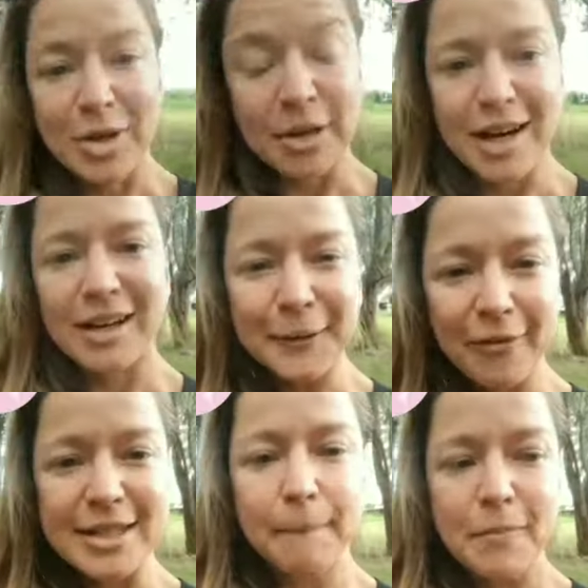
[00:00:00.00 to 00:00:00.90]
My
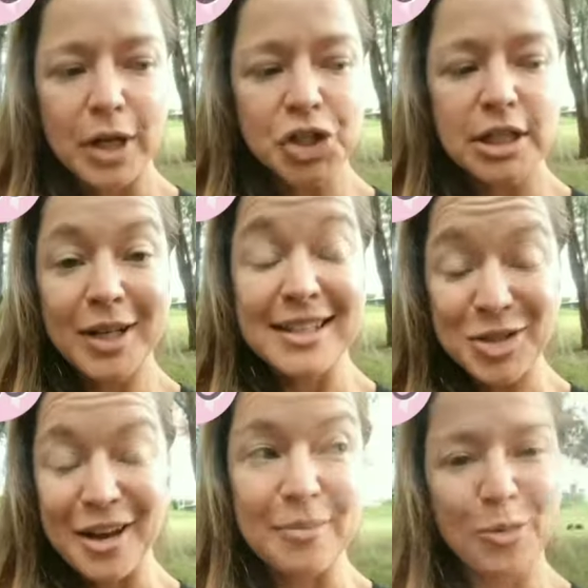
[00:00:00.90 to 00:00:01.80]
intuition, but I'm
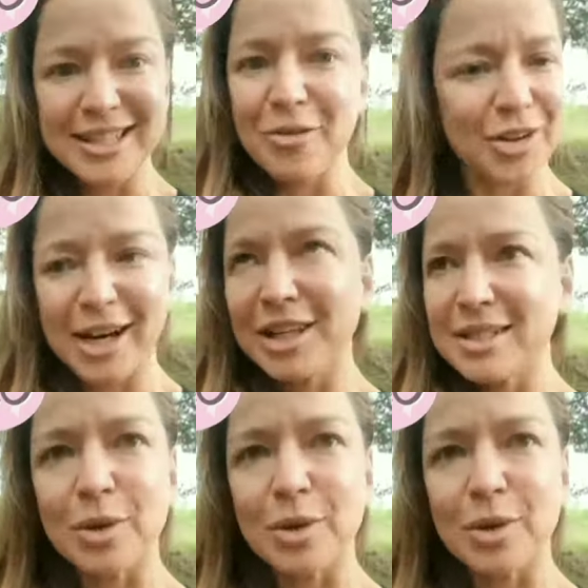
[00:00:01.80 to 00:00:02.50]
also